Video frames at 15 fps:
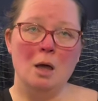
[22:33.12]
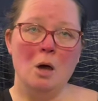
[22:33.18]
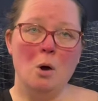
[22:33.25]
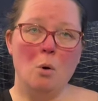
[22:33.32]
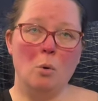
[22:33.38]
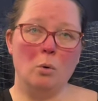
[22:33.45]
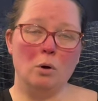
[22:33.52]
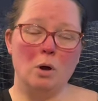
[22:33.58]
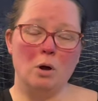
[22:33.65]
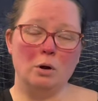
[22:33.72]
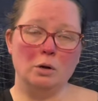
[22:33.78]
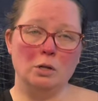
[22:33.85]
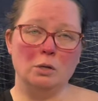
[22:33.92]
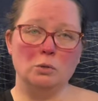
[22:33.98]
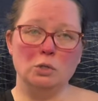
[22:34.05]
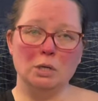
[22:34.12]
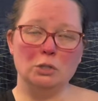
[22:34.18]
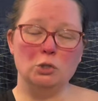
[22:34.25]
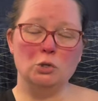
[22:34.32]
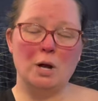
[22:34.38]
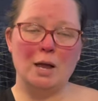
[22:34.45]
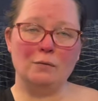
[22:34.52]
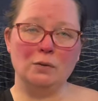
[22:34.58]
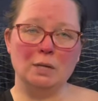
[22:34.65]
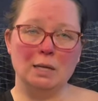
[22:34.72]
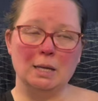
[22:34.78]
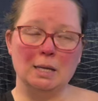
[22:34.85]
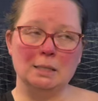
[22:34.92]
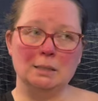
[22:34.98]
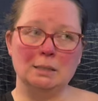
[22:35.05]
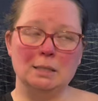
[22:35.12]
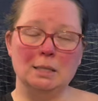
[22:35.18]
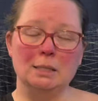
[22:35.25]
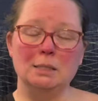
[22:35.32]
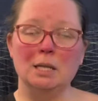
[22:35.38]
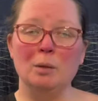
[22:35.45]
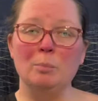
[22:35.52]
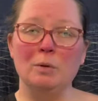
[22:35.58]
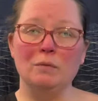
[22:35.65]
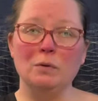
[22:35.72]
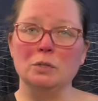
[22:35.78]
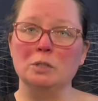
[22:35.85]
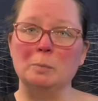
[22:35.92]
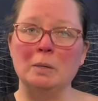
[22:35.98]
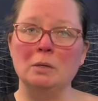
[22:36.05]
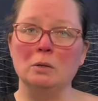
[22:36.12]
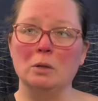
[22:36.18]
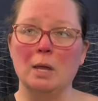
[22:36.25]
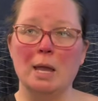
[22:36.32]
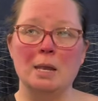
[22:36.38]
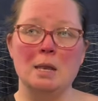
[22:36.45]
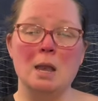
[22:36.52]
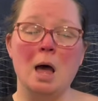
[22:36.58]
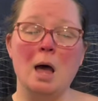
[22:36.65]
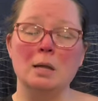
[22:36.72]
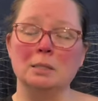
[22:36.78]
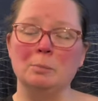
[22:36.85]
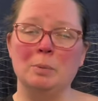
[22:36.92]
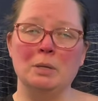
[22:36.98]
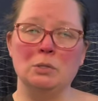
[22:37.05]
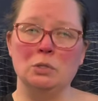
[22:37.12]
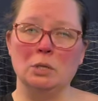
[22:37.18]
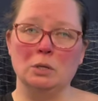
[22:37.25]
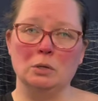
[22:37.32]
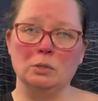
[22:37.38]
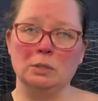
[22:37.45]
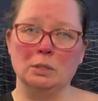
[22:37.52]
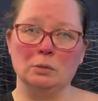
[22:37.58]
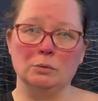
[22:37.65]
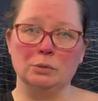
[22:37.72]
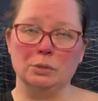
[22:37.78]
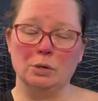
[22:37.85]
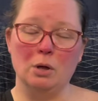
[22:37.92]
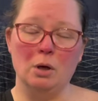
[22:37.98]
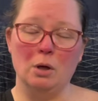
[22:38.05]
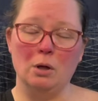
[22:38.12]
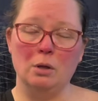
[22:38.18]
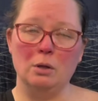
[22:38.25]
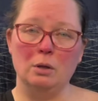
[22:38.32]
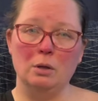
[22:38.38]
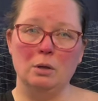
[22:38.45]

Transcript: Or are you just drafting against the tip of your spindle and not pinching your singles at all?